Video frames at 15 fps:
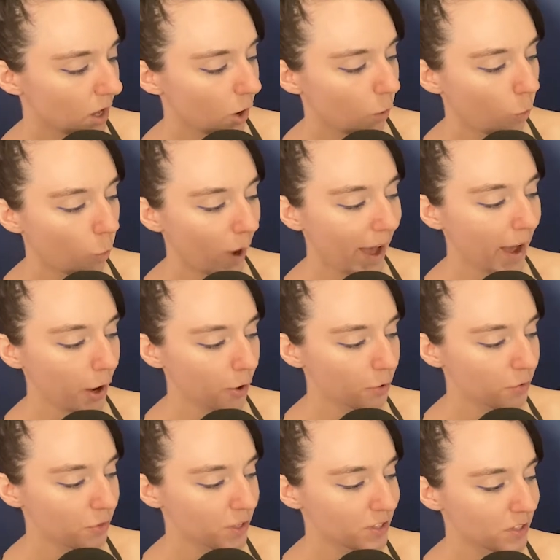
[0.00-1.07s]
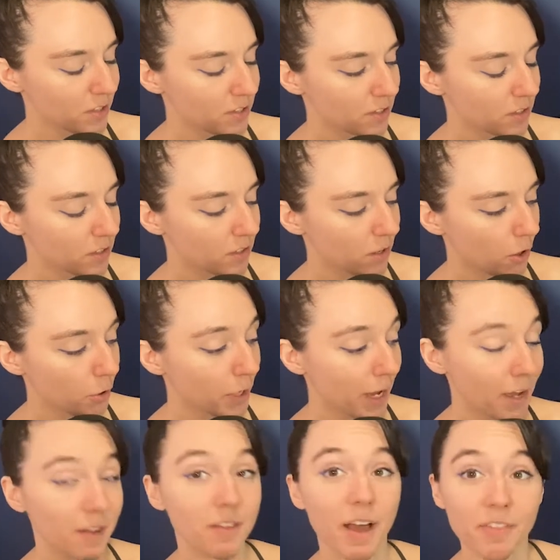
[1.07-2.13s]
Wow, this is
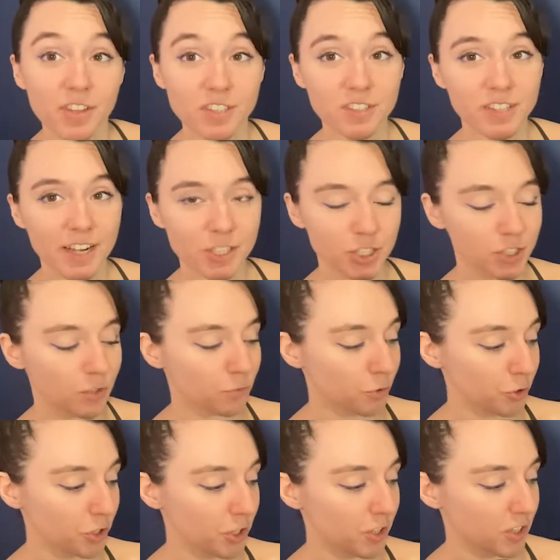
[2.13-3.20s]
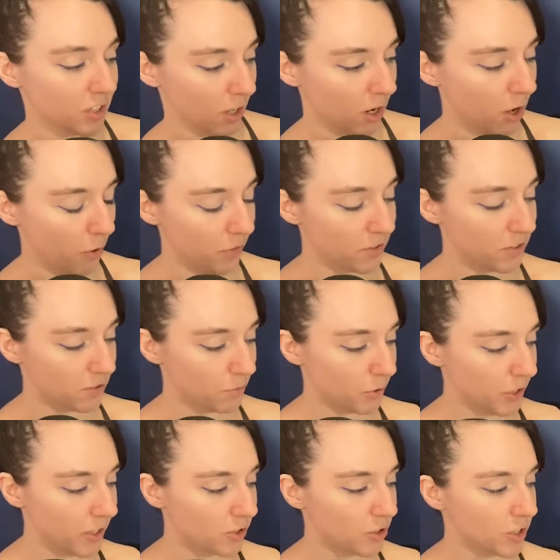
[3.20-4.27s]
okay. This is actually really good to know. This is really
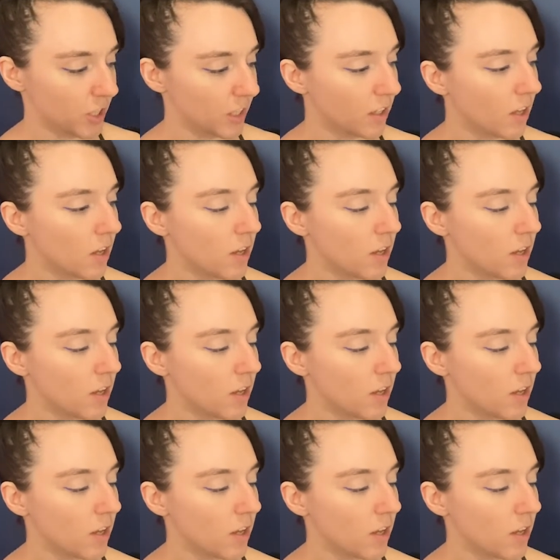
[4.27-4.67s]
interesting.